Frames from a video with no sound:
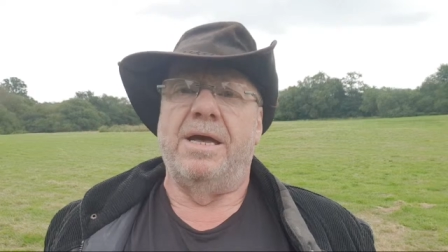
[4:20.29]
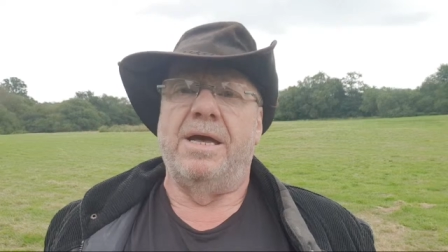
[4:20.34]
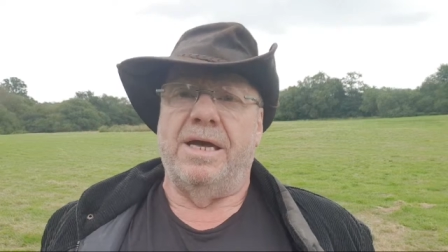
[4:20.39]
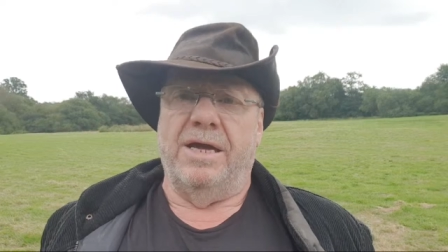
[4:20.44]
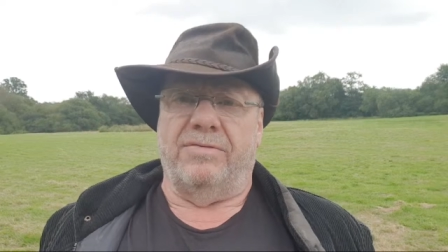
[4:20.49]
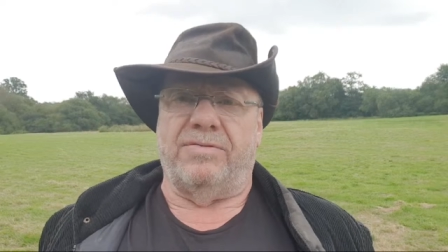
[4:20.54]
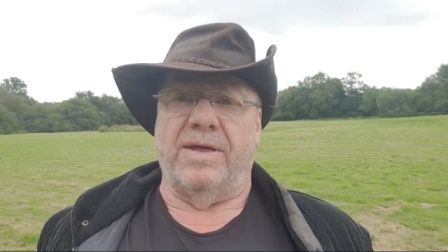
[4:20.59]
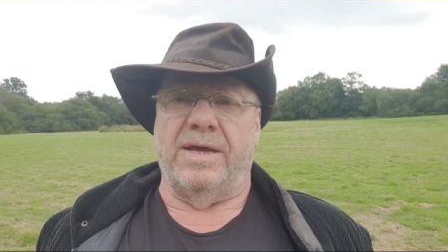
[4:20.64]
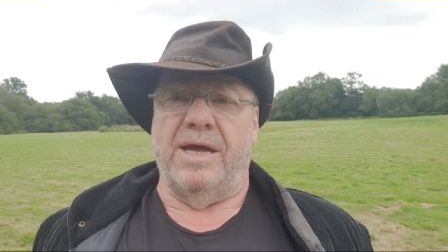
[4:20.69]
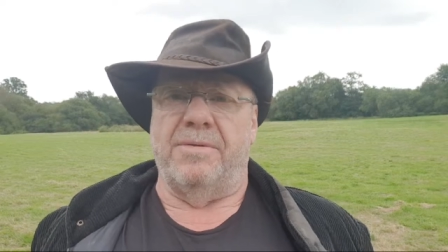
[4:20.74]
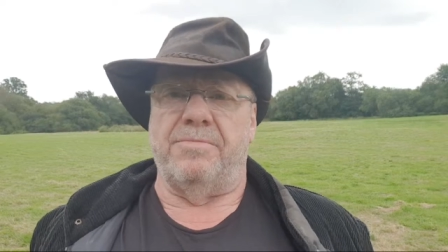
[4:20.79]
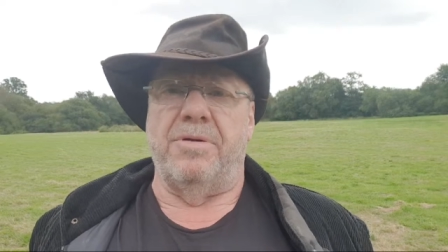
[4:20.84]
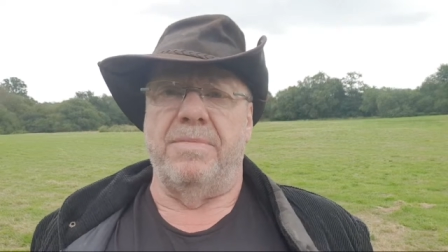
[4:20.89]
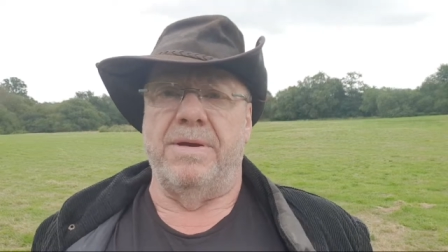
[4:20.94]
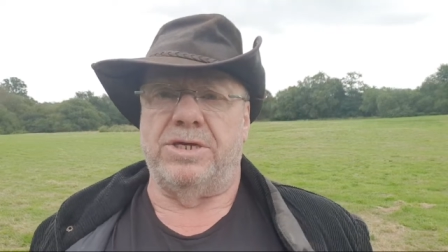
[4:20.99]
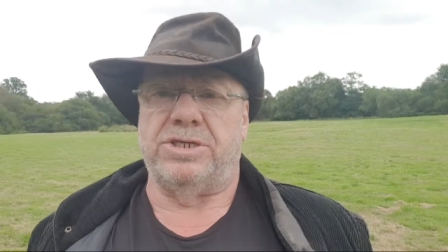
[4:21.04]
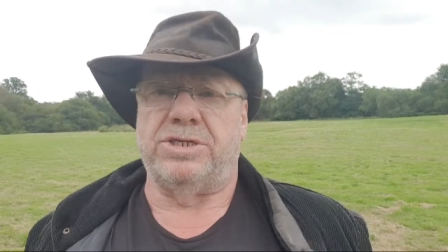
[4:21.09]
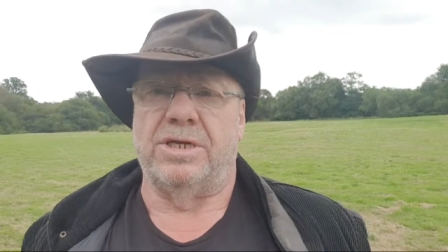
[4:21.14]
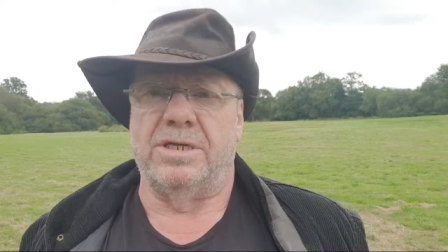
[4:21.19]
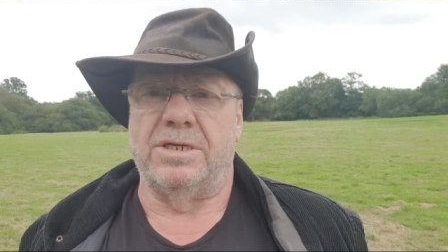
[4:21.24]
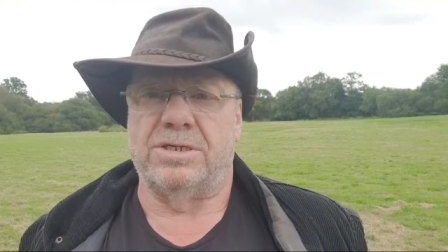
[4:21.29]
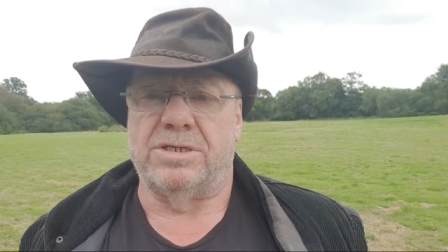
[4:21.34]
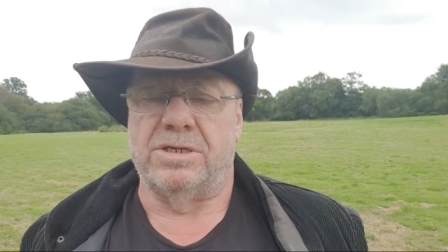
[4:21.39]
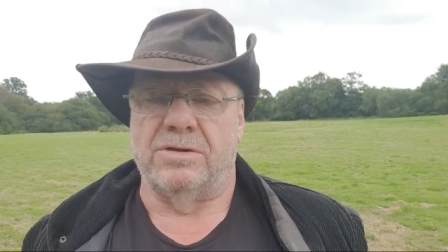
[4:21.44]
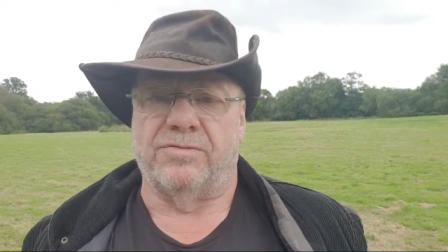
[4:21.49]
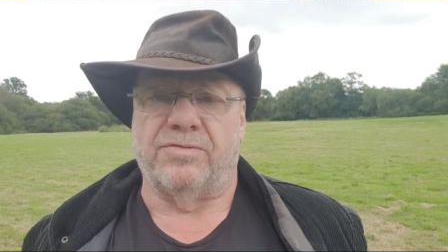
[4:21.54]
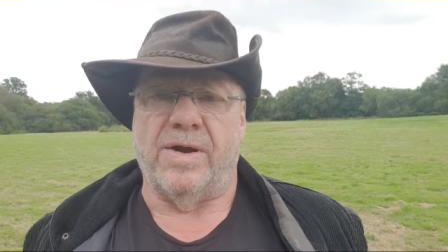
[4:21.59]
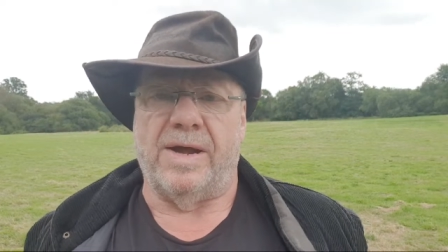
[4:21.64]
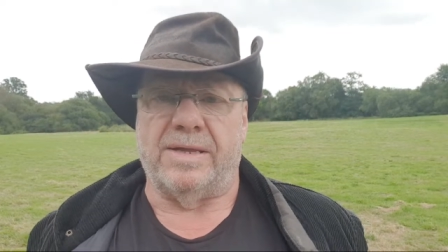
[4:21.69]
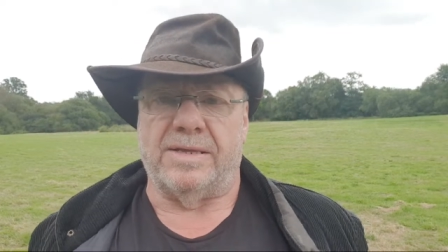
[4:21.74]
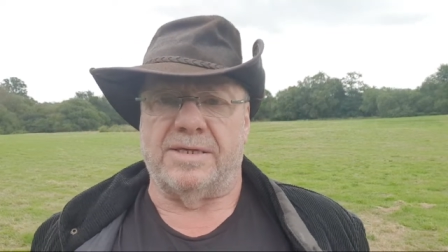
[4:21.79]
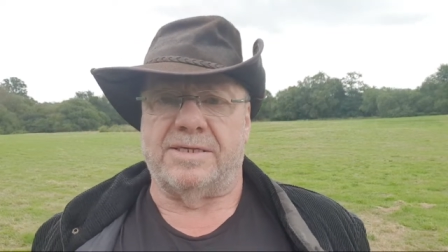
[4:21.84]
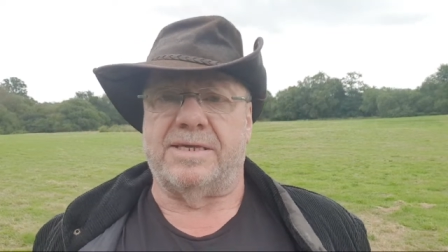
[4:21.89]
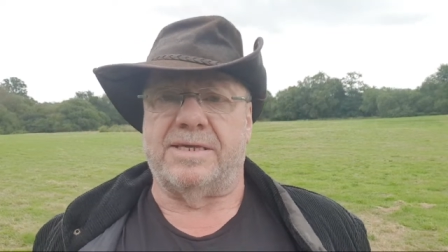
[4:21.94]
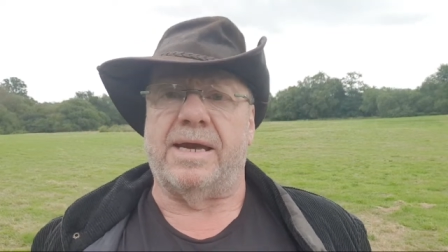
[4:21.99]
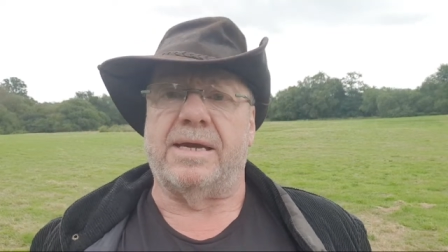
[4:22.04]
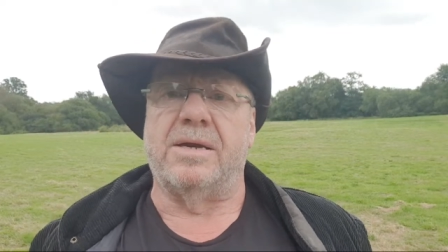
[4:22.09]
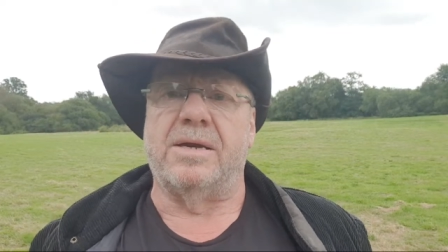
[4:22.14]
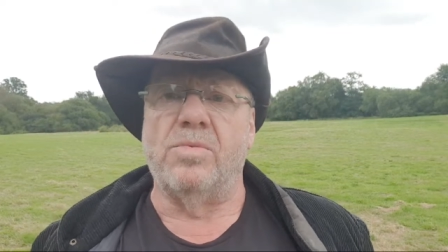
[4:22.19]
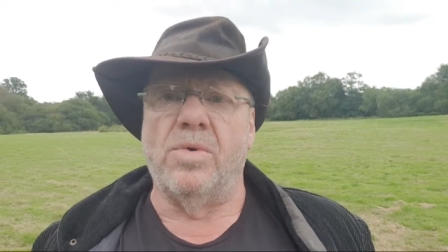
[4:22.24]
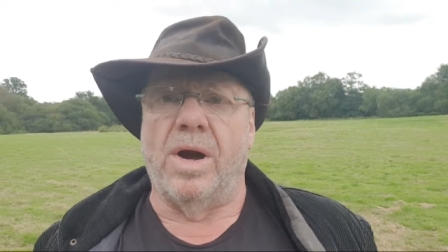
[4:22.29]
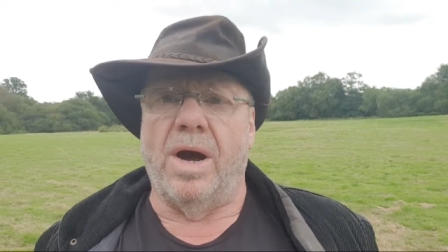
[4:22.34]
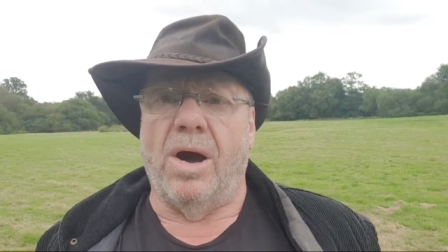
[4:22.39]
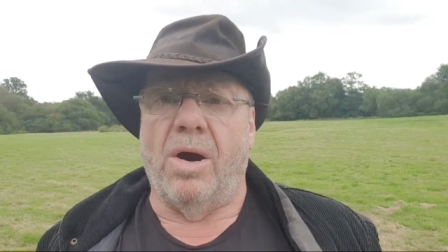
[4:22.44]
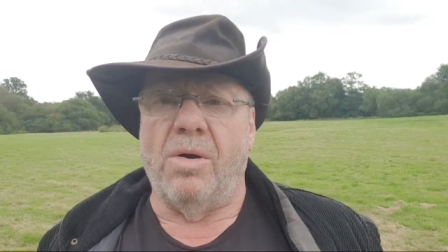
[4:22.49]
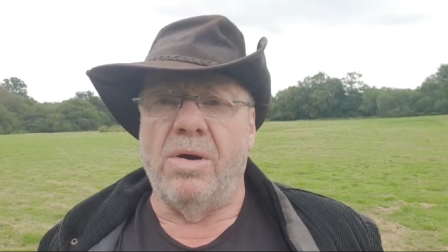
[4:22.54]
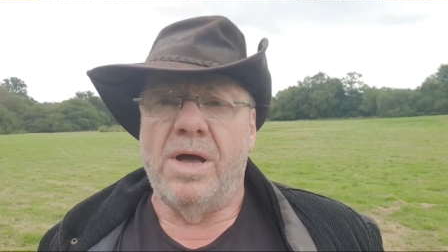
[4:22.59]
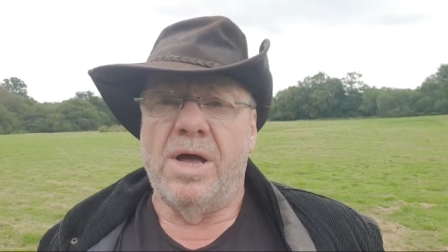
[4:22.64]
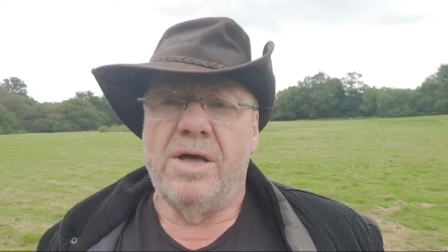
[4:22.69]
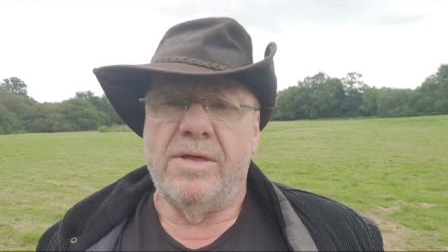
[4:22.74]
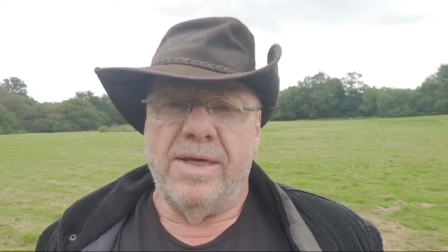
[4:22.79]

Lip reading: if they get permission to frack the second well,